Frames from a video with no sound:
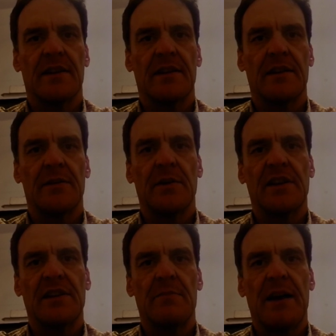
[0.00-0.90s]

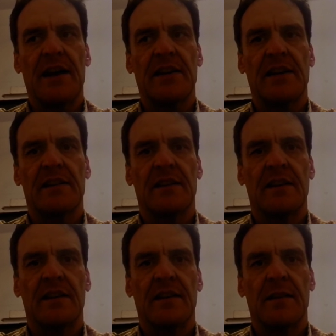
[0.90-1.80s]
unwittingly packing it
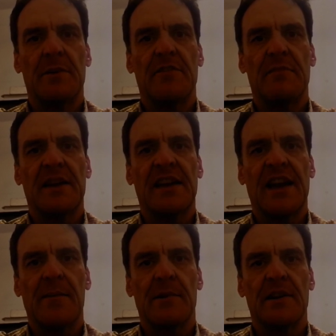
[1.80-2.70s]
above my
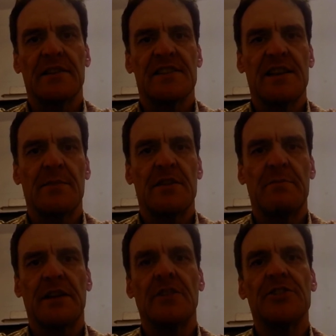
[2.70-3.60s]
camera, and some of the
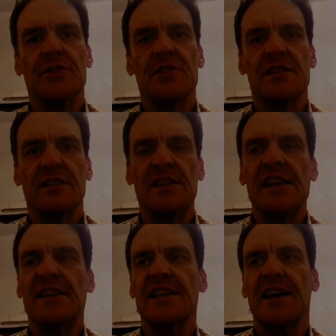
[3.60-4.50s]
pickle juice
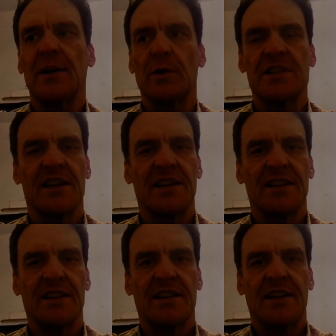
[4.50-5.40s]
leaked out
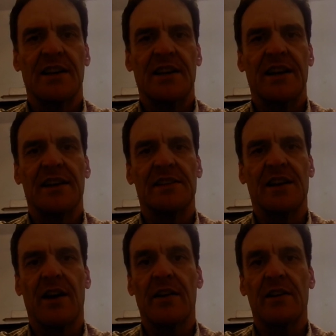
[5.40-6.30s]

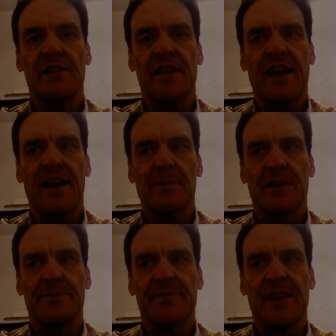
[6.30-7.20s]
and got onto the
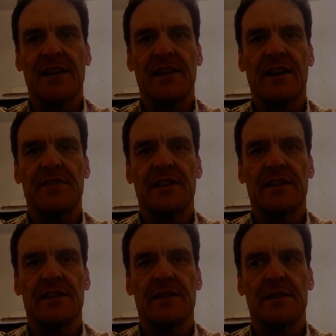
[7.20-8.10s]
camera. It left
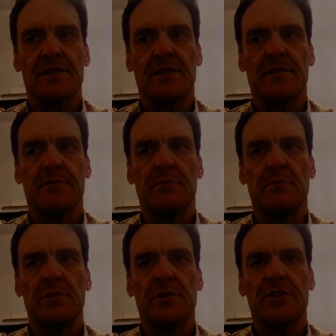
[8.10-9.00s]
a sort
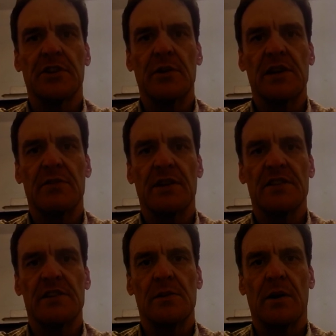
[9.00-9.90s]
of bluish green
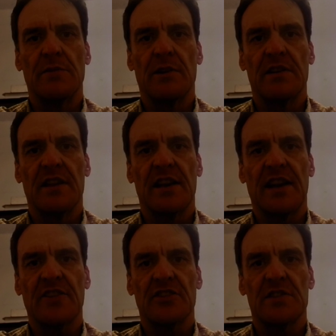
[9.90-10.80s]
residue on one of the
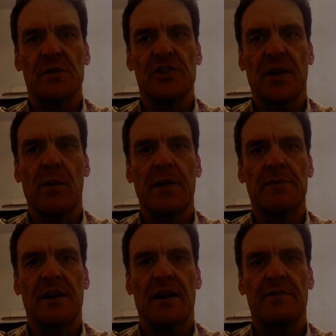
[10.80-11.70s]
connections, which I
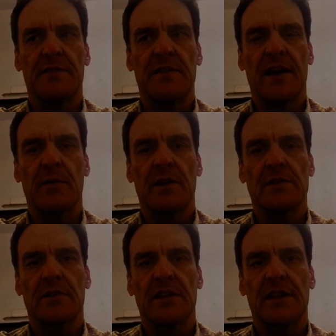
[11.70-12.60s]
wiped off, and that
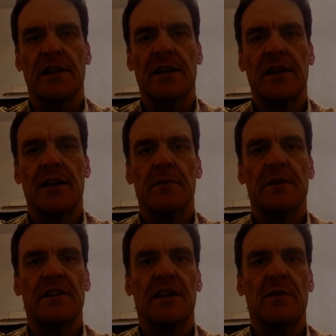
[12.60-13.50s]
worked okay.
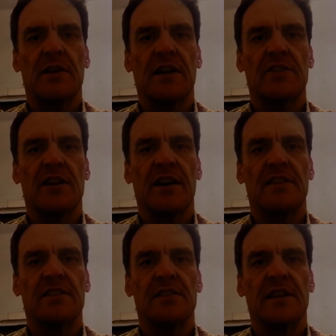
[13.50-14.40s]
But then when I
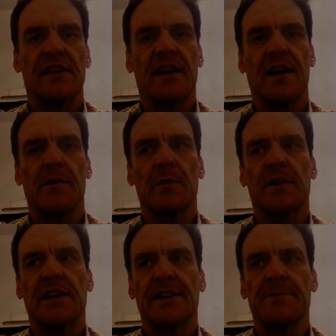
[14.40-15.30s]
tried to get the camera
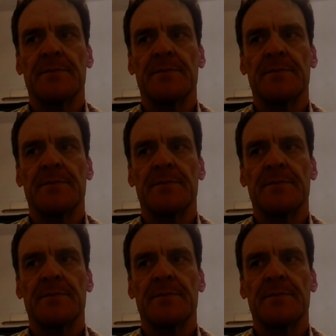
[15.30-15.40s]
working,